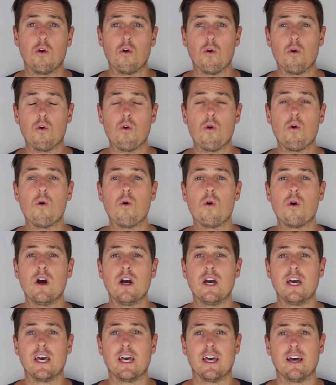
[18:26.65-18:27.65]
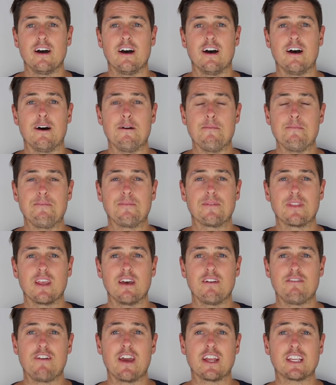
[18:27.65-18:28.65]
or
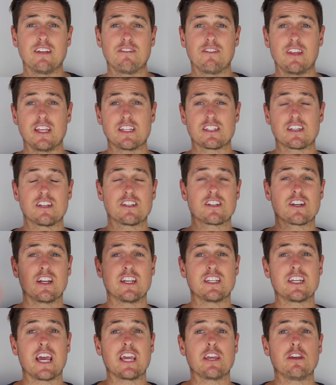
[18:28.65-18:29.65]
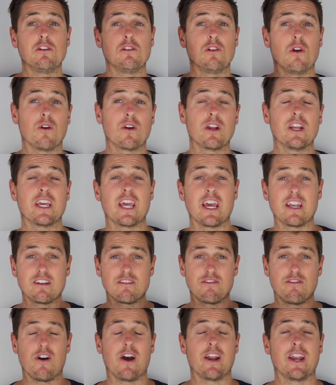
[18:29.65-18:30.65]
effectively it's just going to take you longer to get to
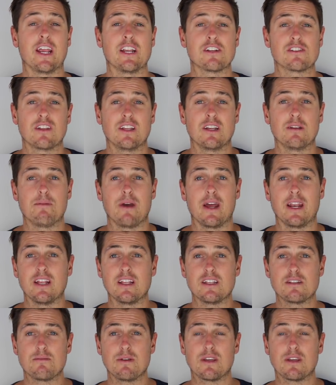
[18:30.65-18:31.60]
financial independence,